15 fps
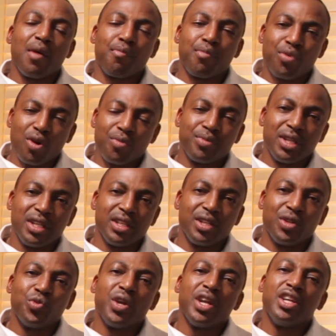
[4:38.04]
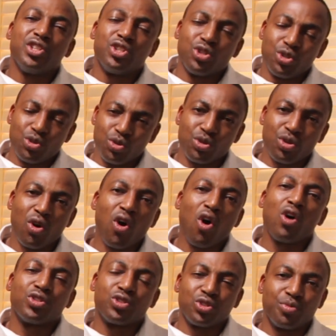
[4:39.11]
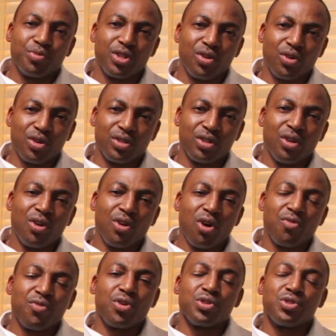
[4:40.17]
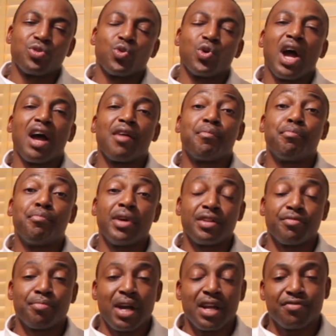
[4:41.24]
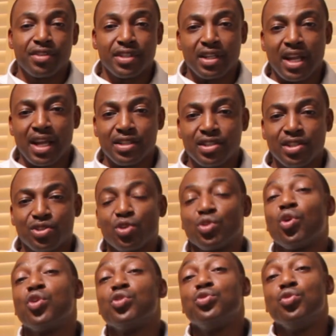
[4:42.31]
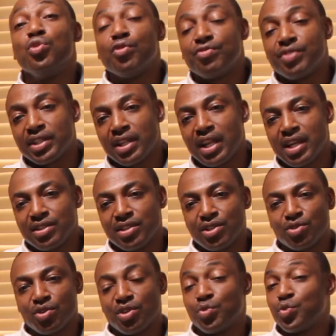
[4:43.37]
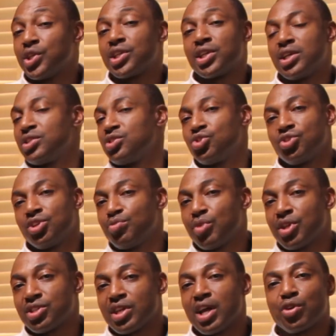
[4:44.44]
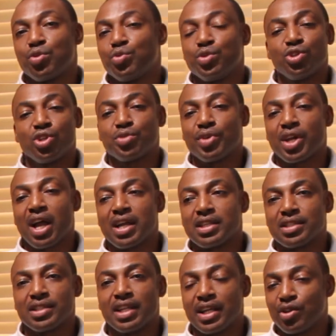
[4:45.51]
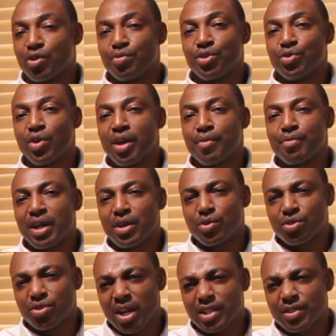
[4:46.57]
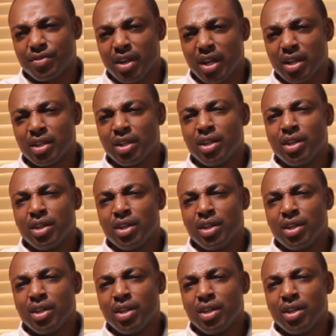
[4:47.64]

properly the way it should or ought to be done, of course you will have bad fertilization or no fertilization, in which case the treatment cycle will just be cancelled and there will be no embryo transfer.